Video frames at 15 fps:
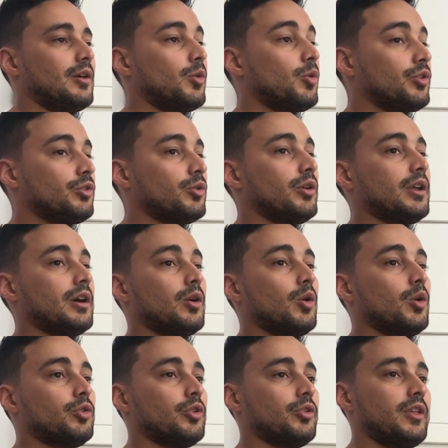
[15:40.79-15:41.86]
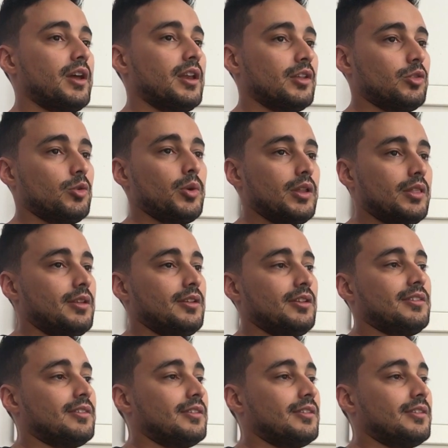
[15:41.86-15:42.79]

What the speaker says: Who is gonna go to data to eat this?